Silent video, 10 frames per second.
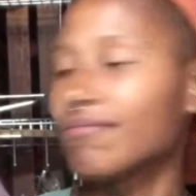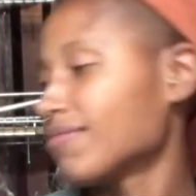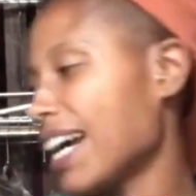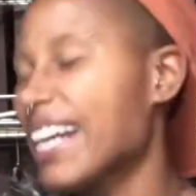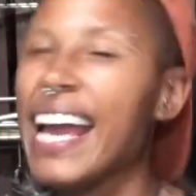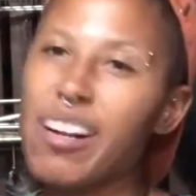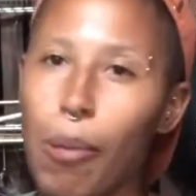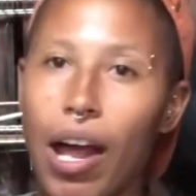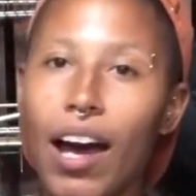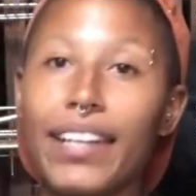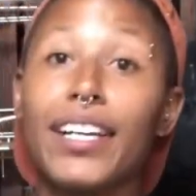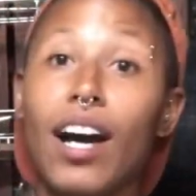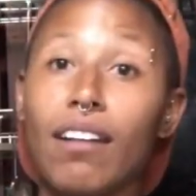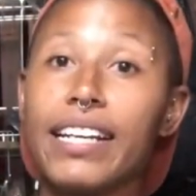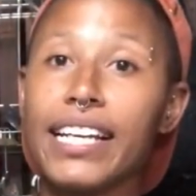and eggplant
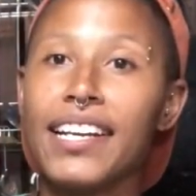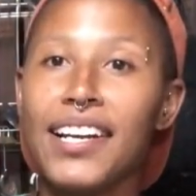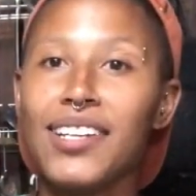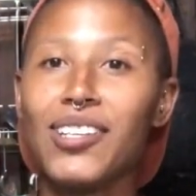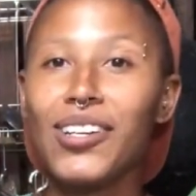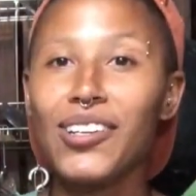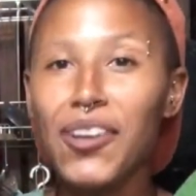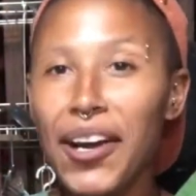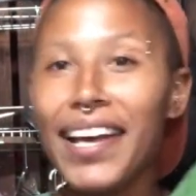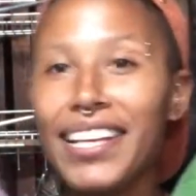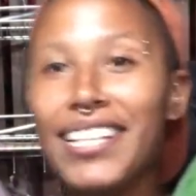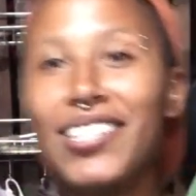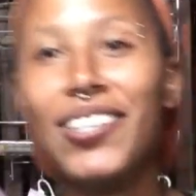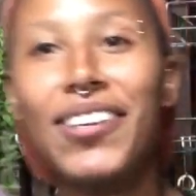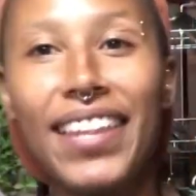curry. So look at these
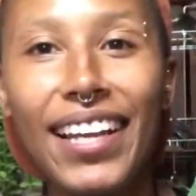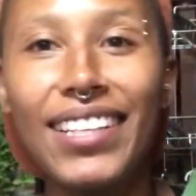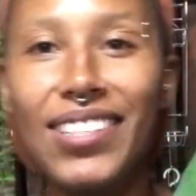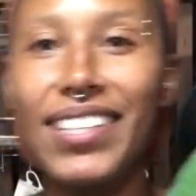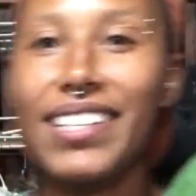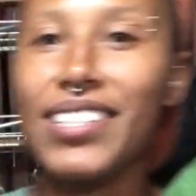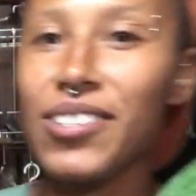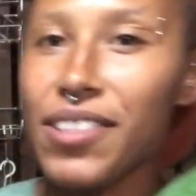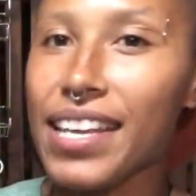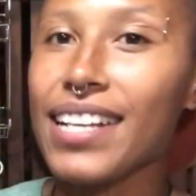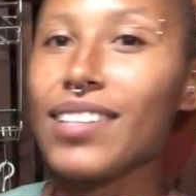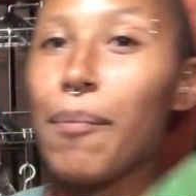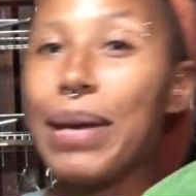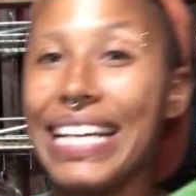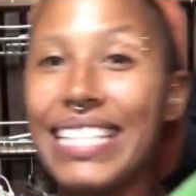two things. I
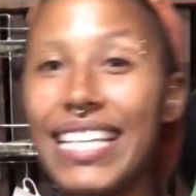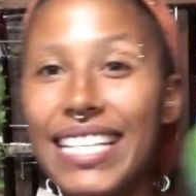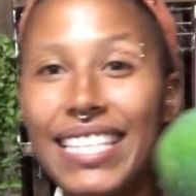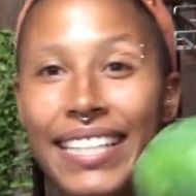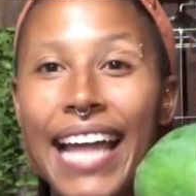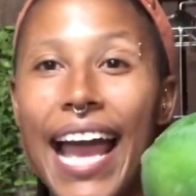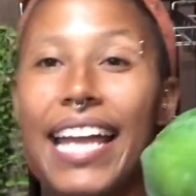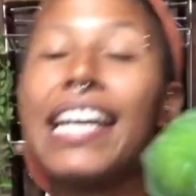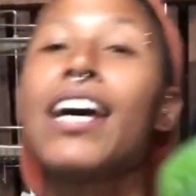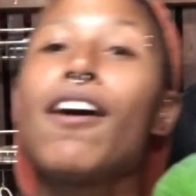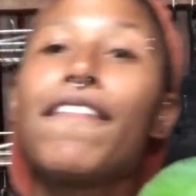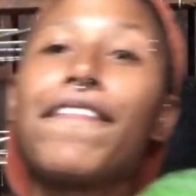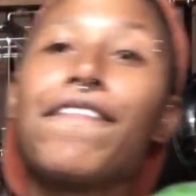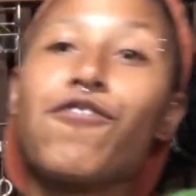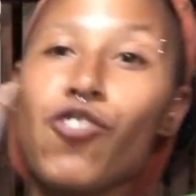picked these today
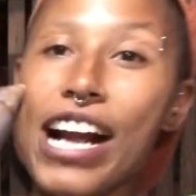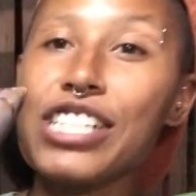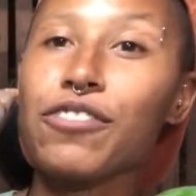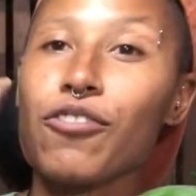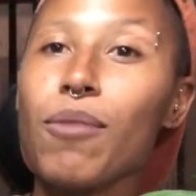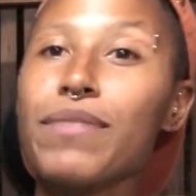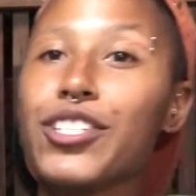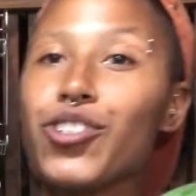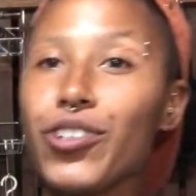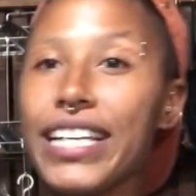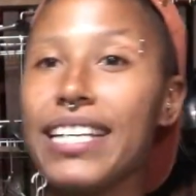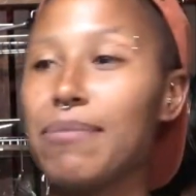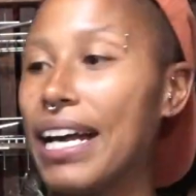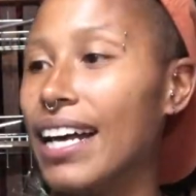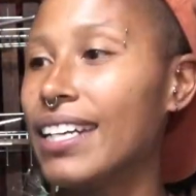fresh from the tree,
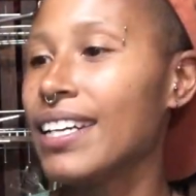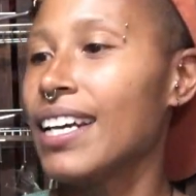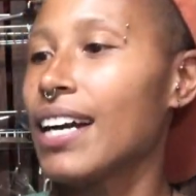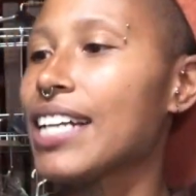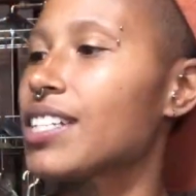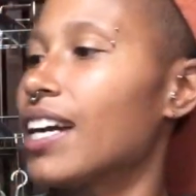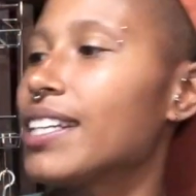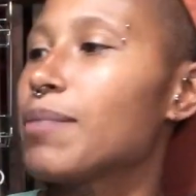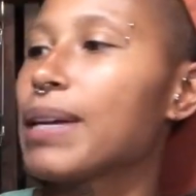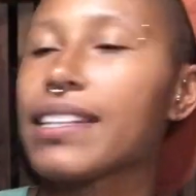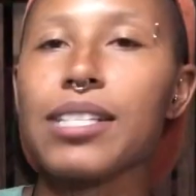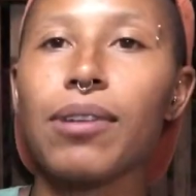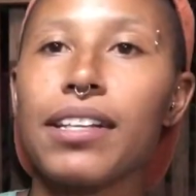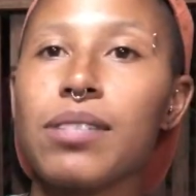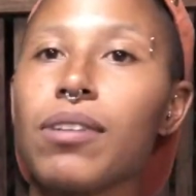man. Actually, I didn't pick this
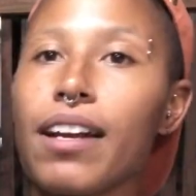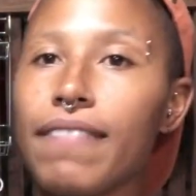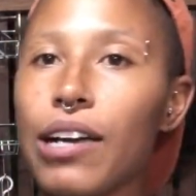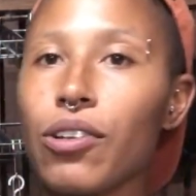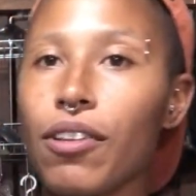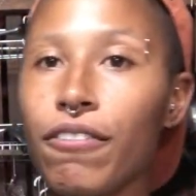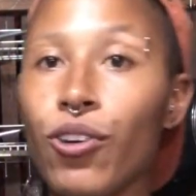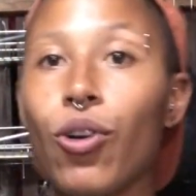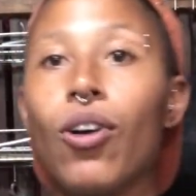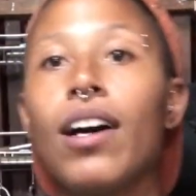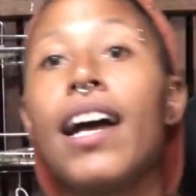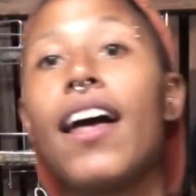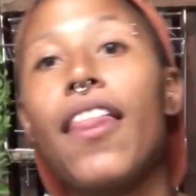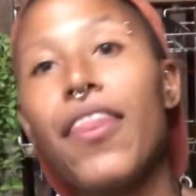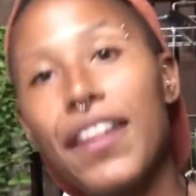one. This one I found on the floor.
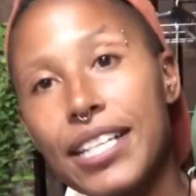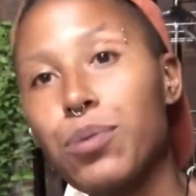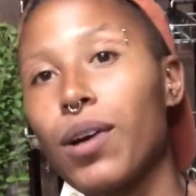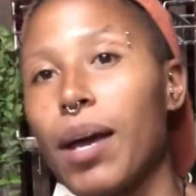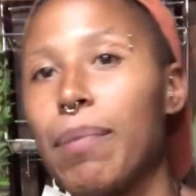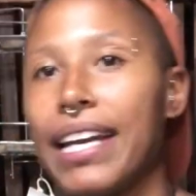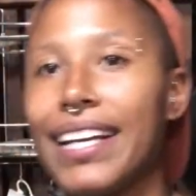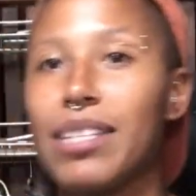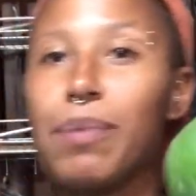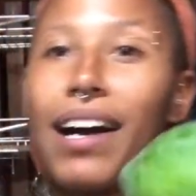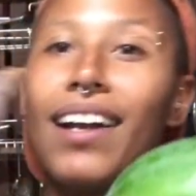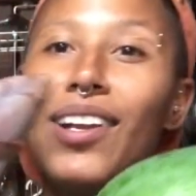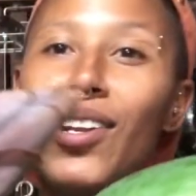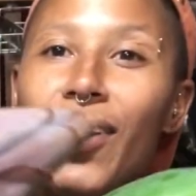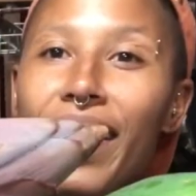This one I picked, but
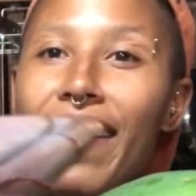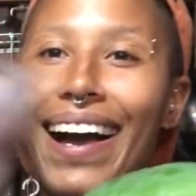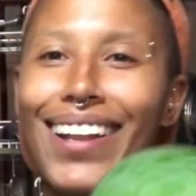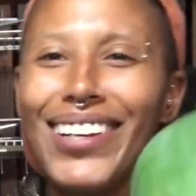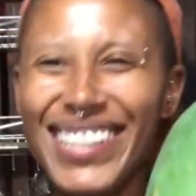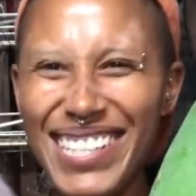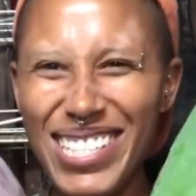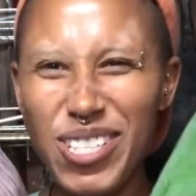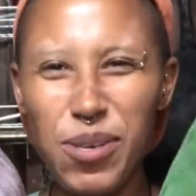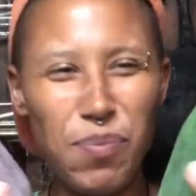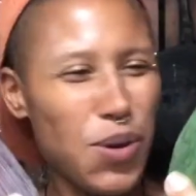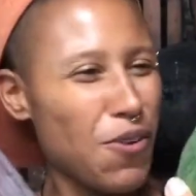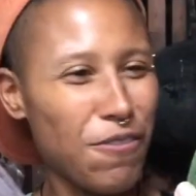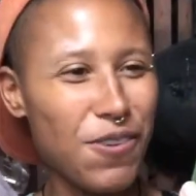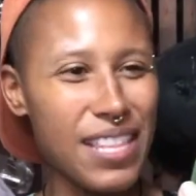look at that. Look at these two
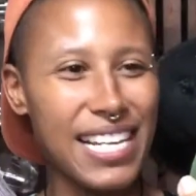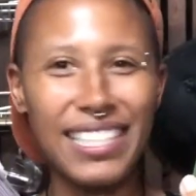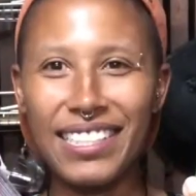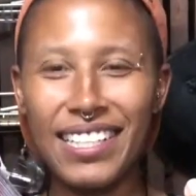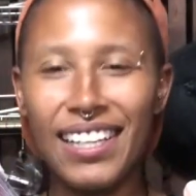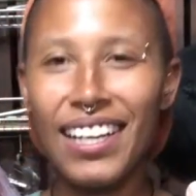beautiful things.